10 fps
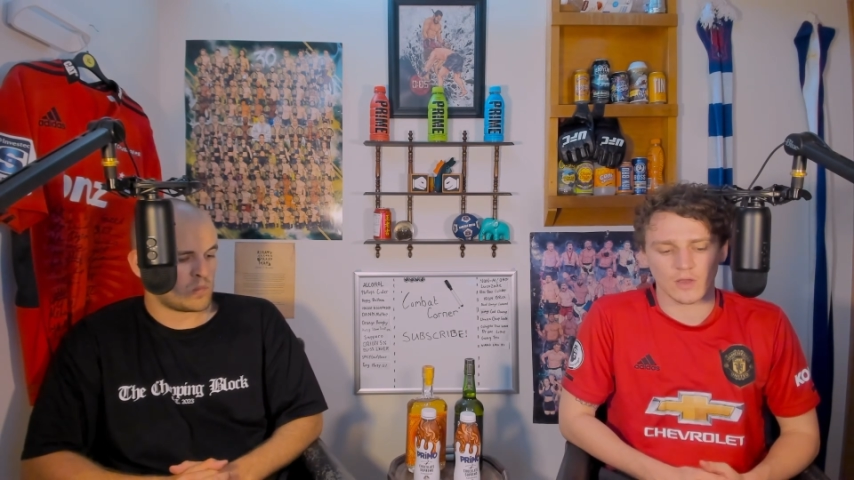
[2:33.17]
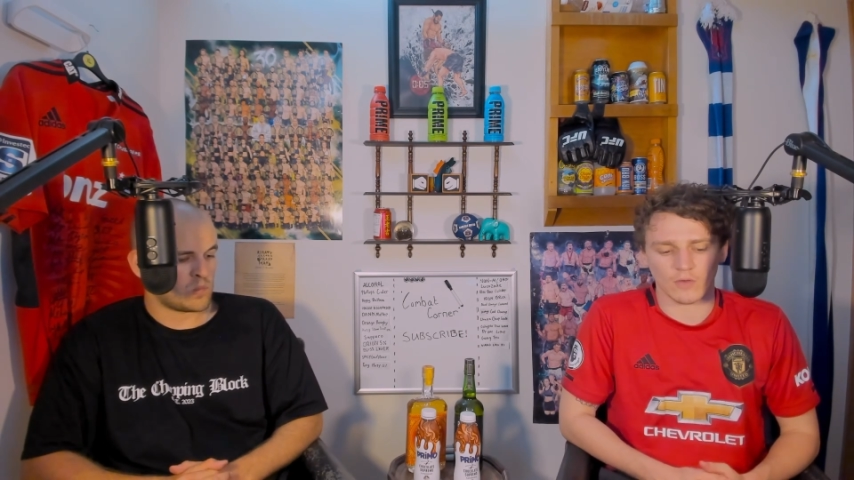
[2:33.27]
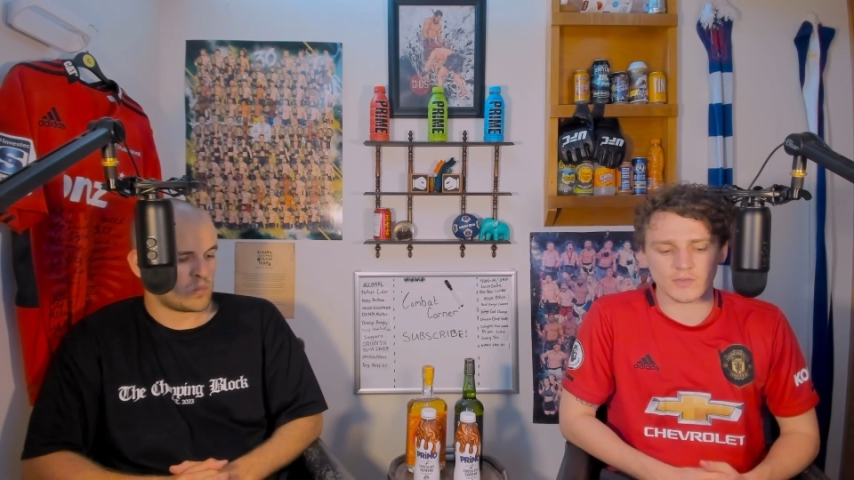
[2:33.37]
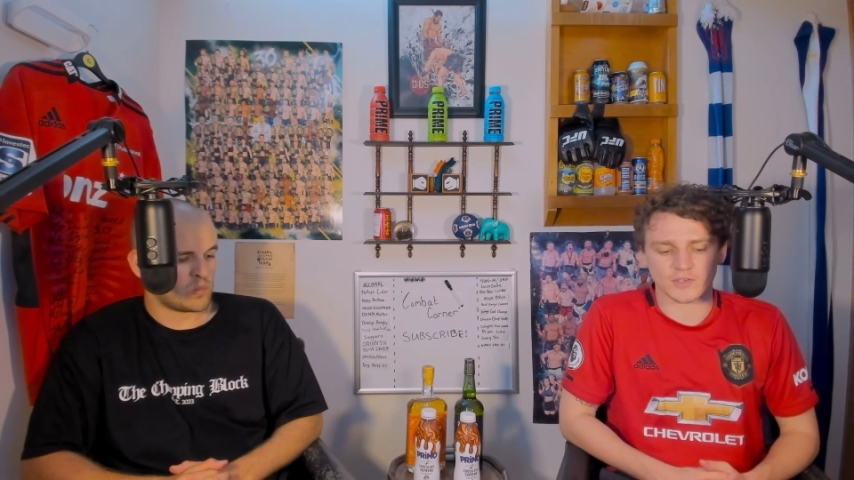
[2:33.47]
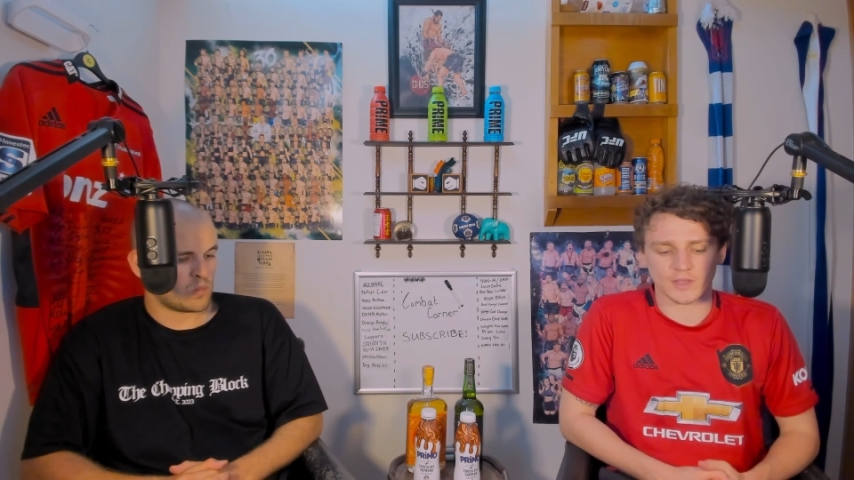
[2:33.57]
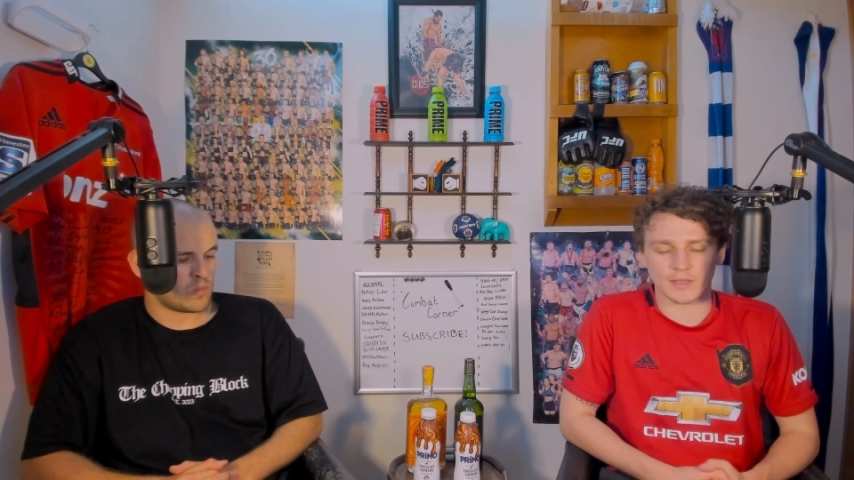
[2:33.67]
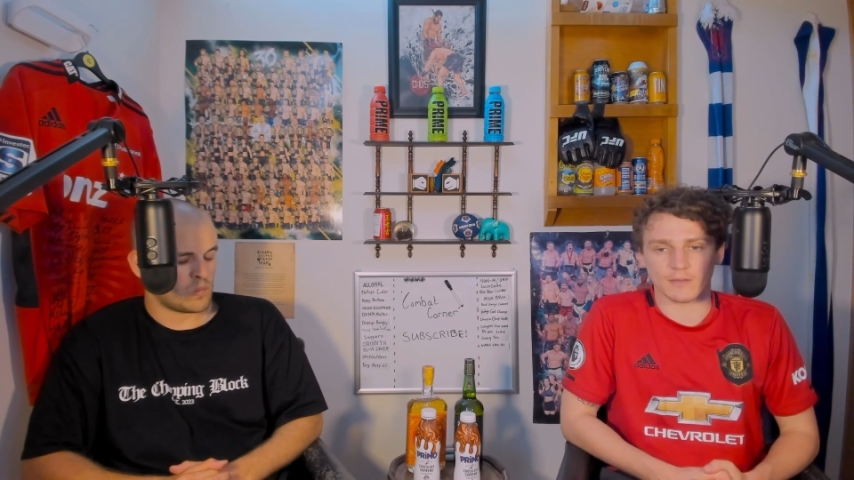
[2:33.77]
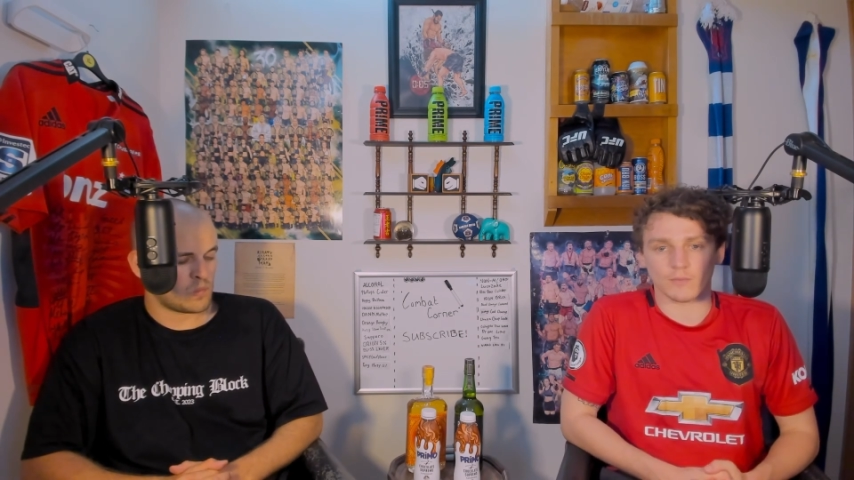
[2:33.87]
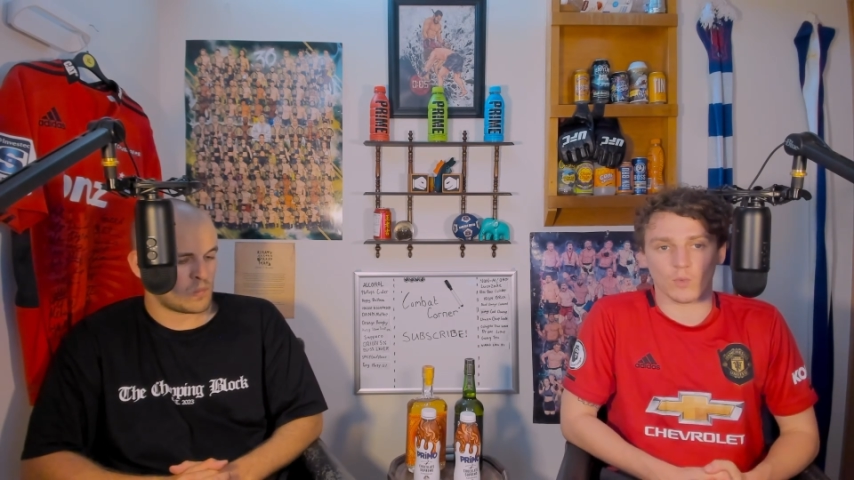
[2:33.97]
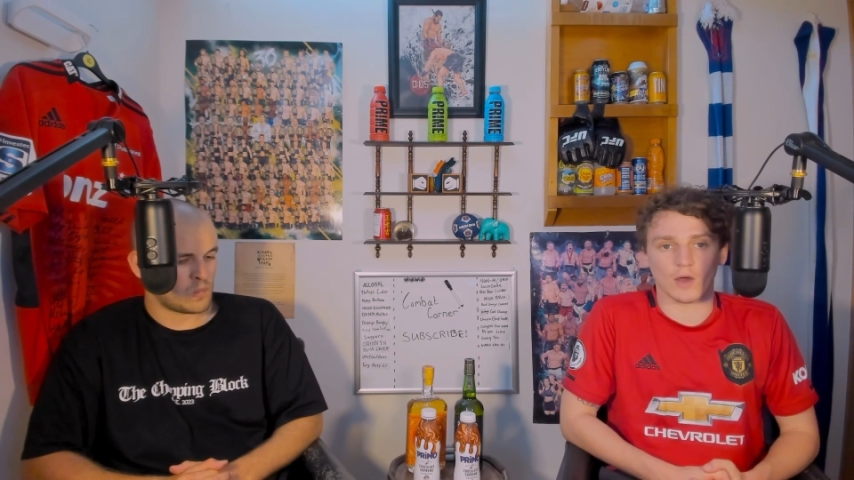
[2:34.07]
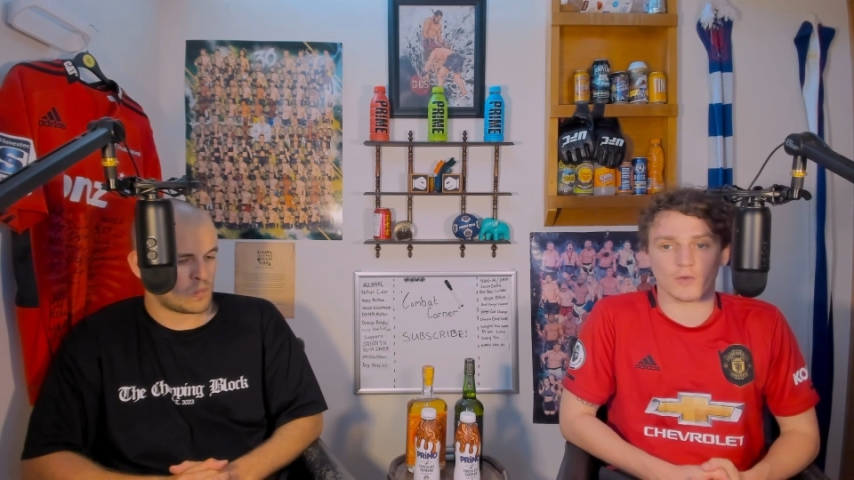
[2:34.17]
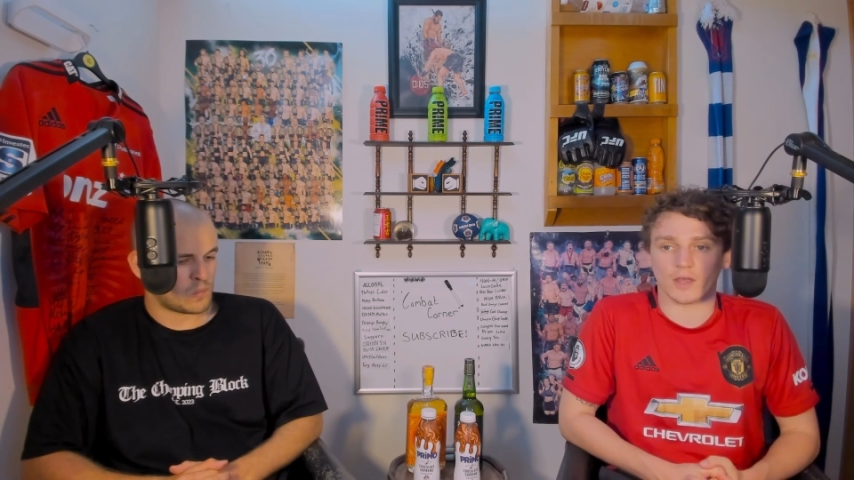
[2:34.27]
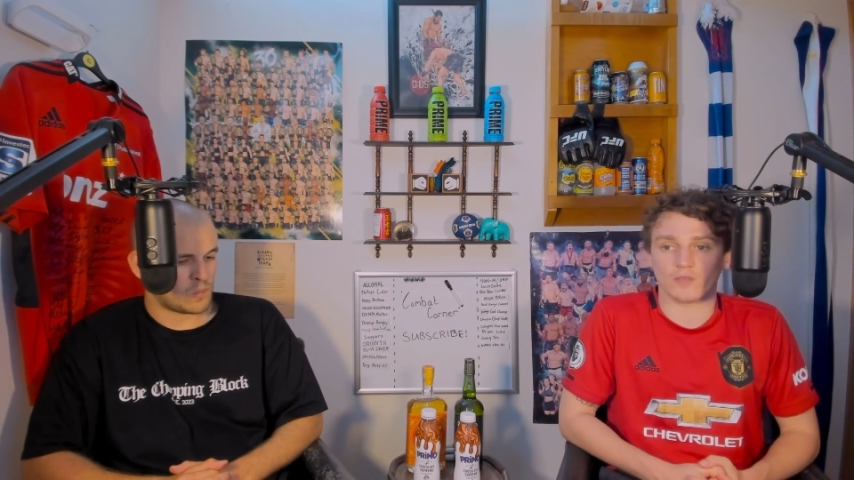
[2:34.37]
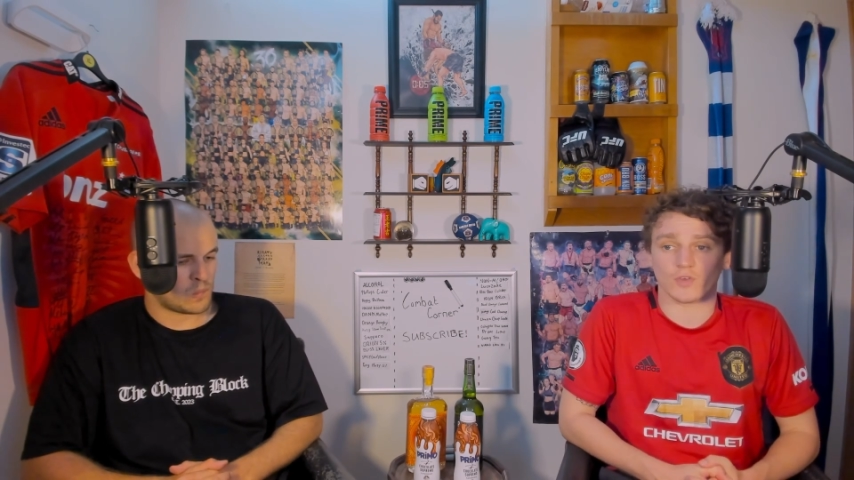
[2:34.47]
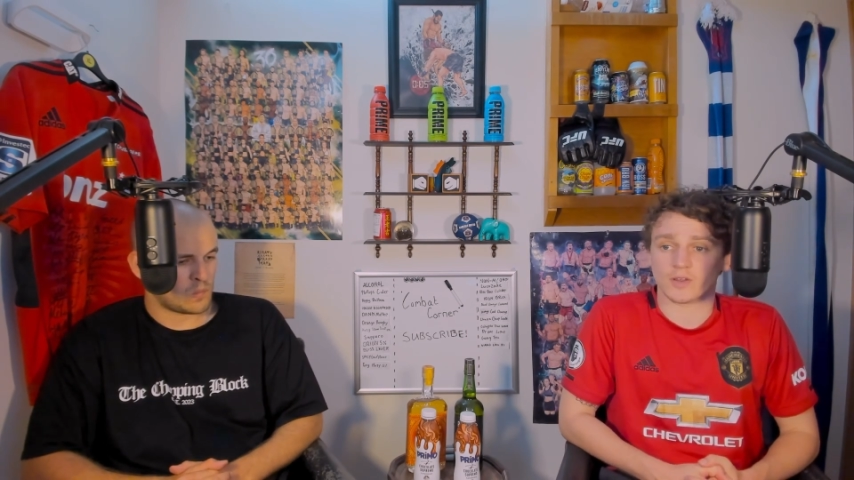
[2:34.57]
obviously, well
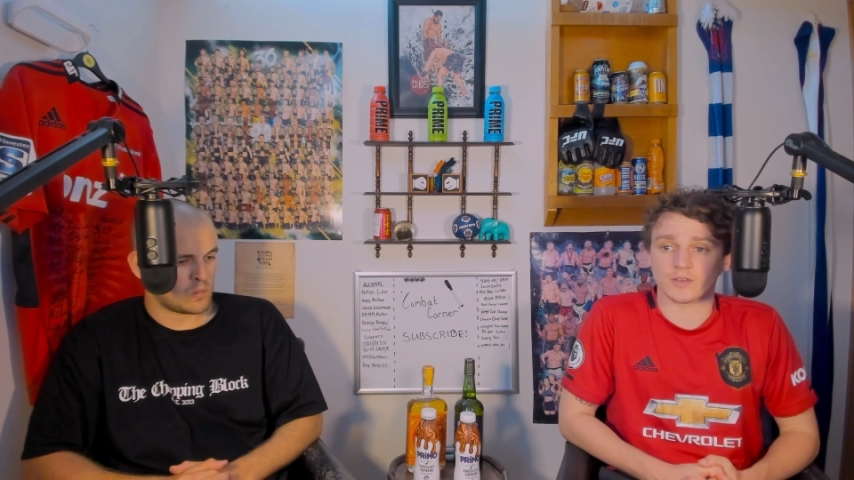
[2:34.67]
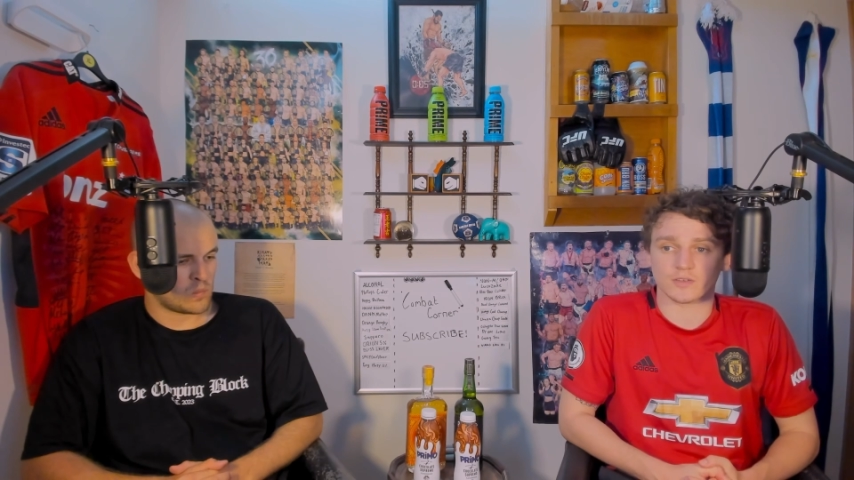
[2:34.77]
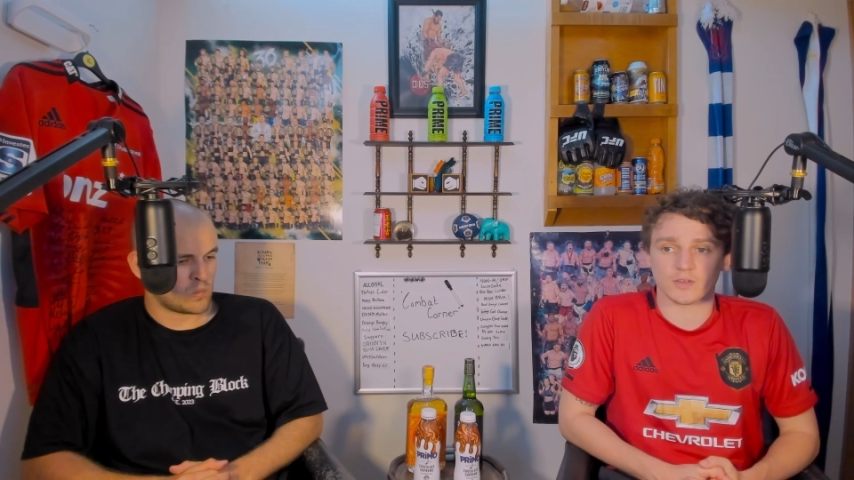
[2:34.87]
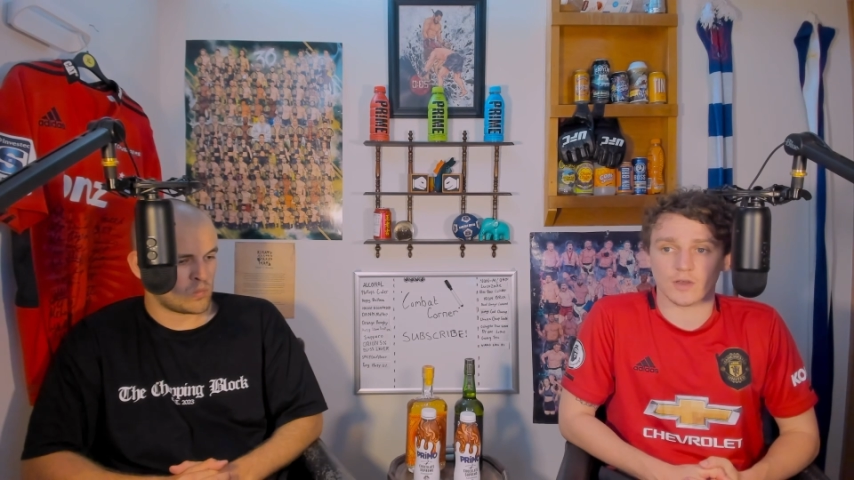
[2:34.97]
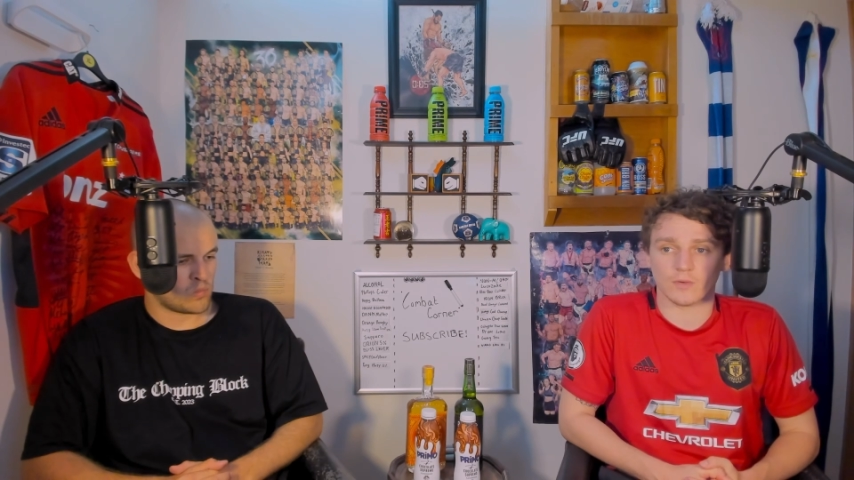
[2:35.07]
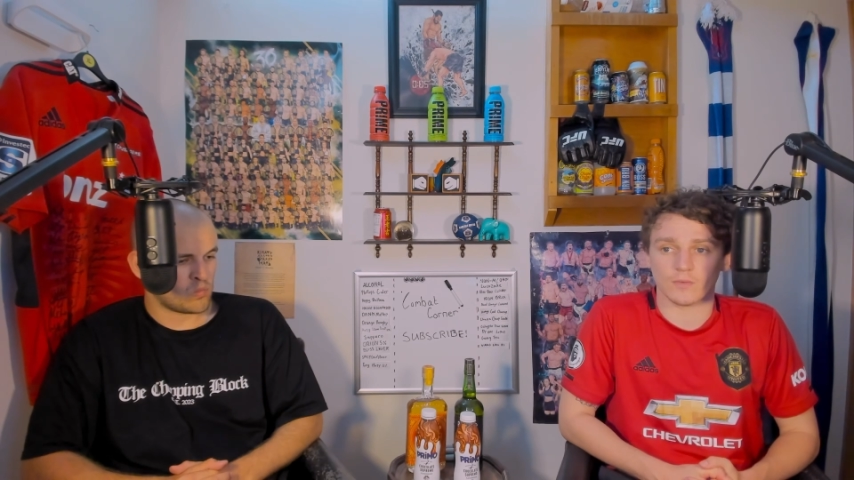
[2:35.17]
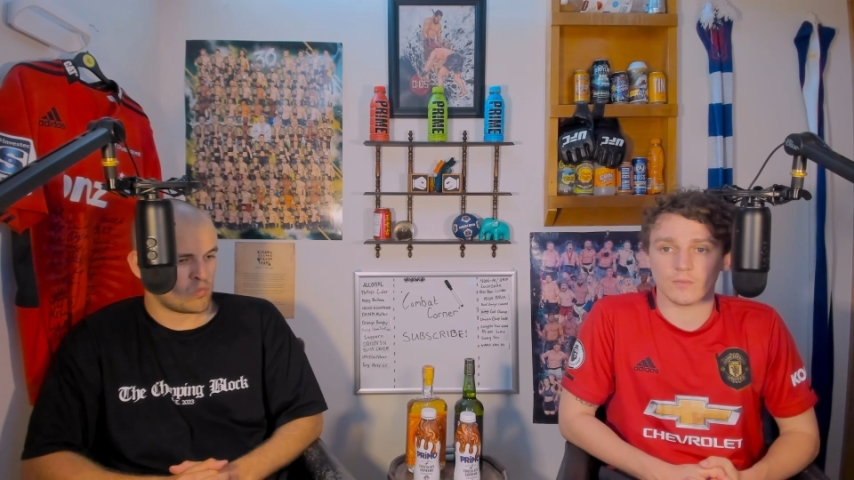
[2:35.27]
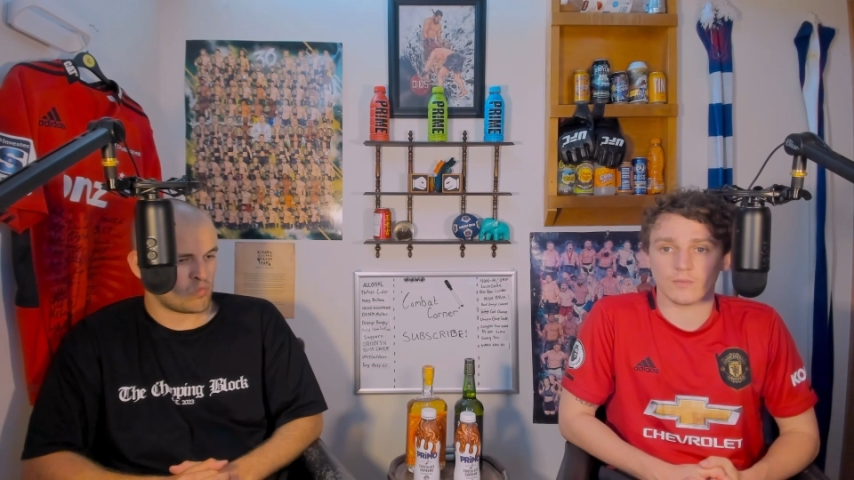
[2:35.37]
done, Drakus.